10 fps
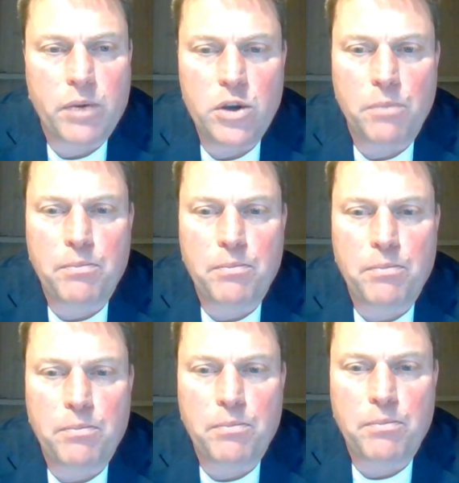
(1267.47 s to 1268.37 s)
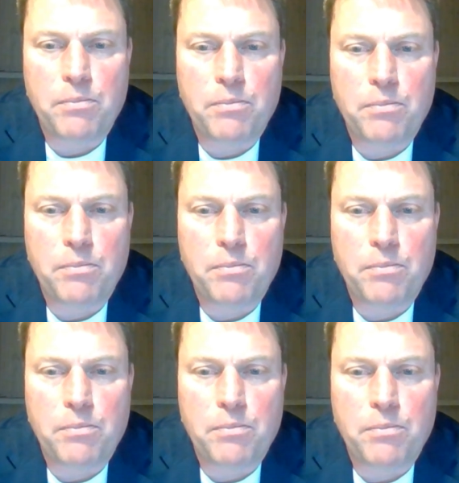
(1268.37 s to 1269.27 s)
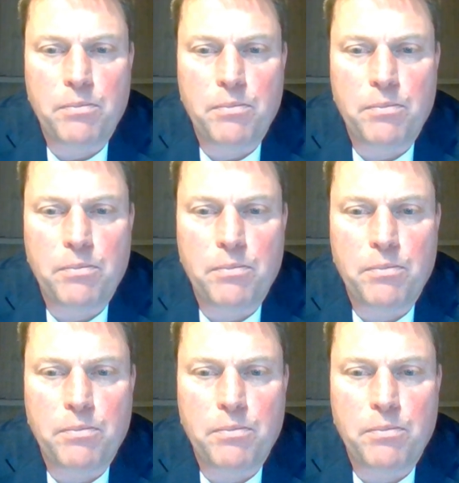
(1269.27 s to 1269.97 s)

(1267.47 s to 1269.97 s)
where you pump water back into the dam